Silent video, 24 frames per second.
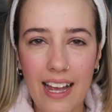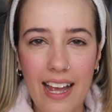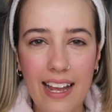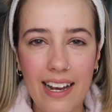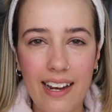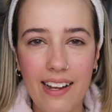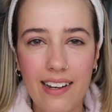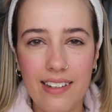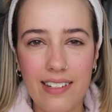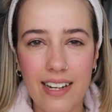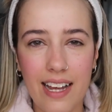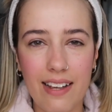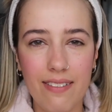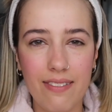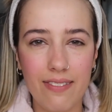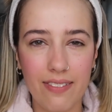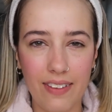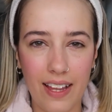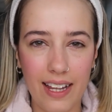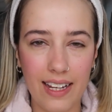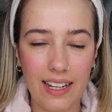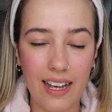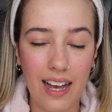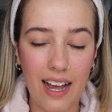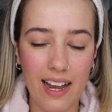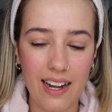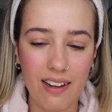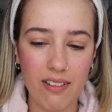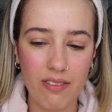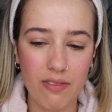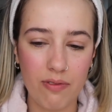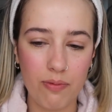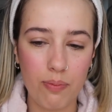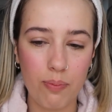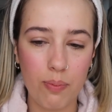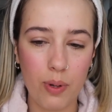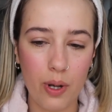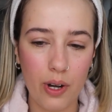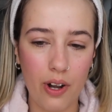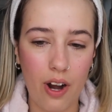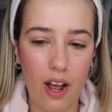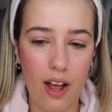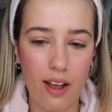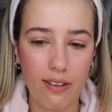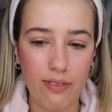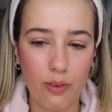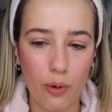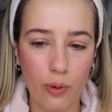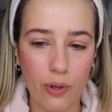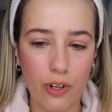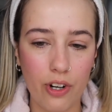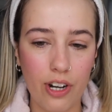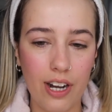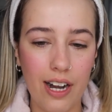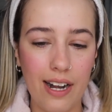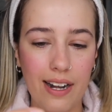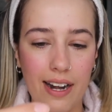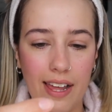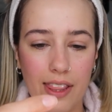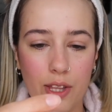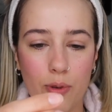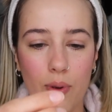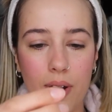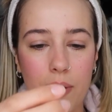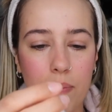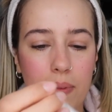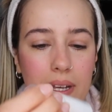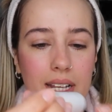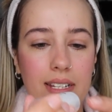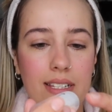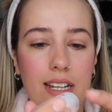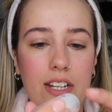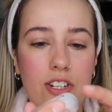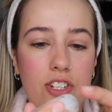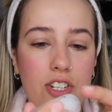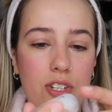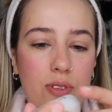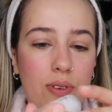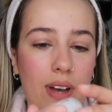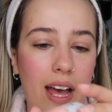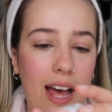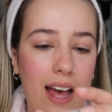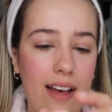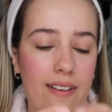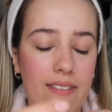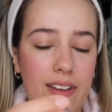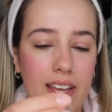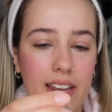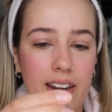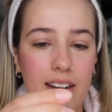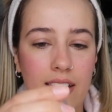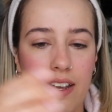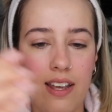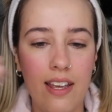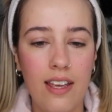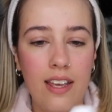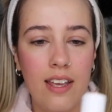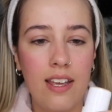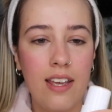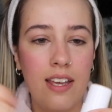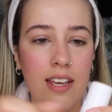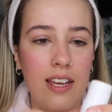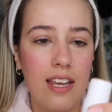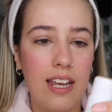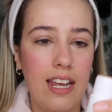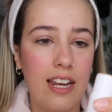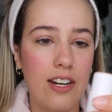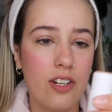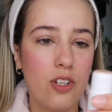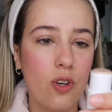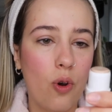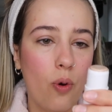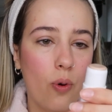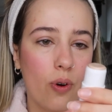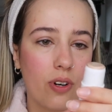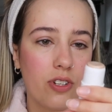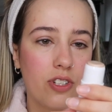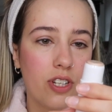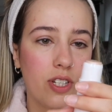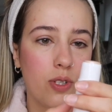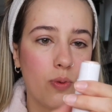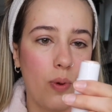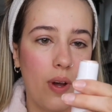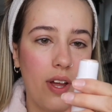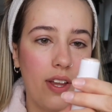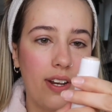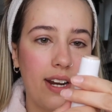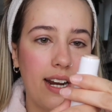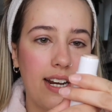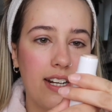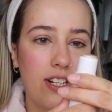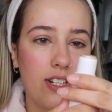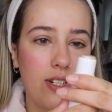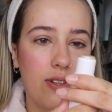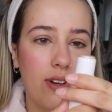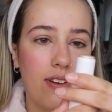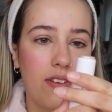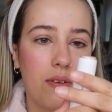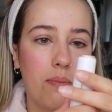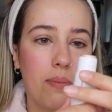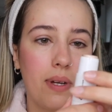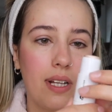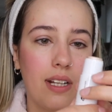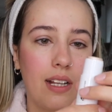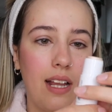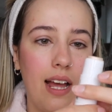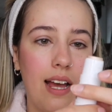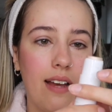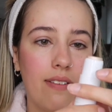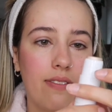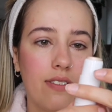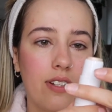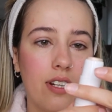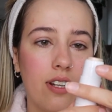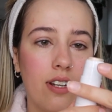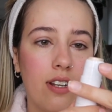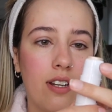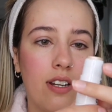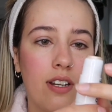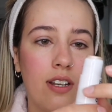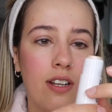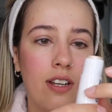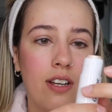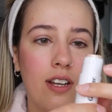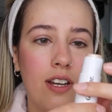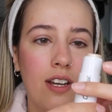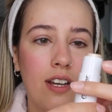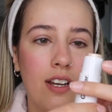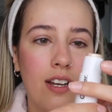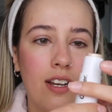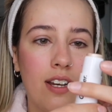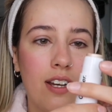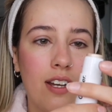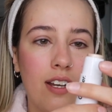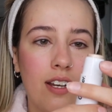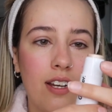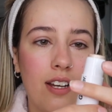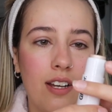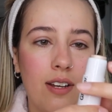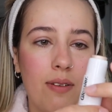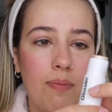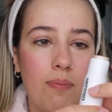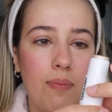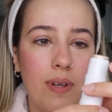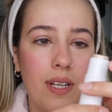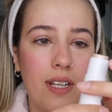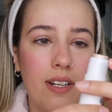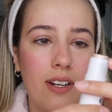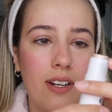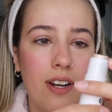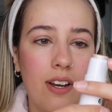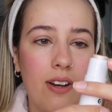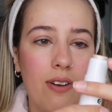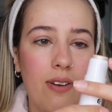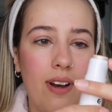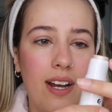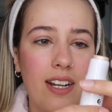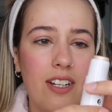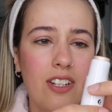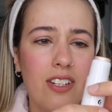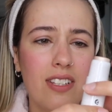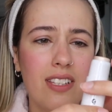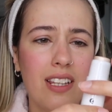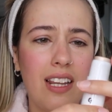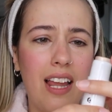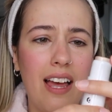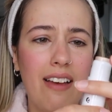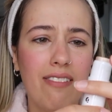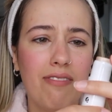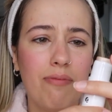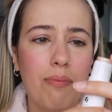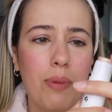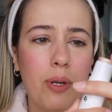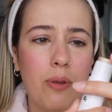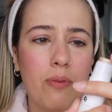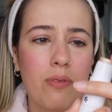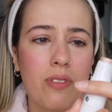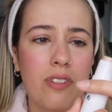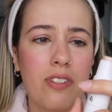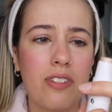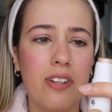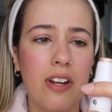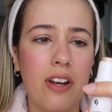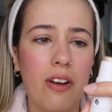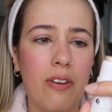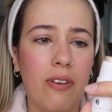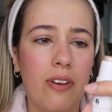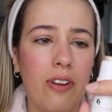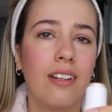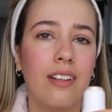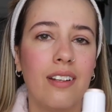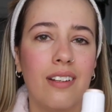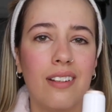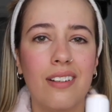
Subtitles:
And I've like kind of put off ordering another one because I do have it in quartz as well, and I do have a bit left. But you know, I just love moonstone.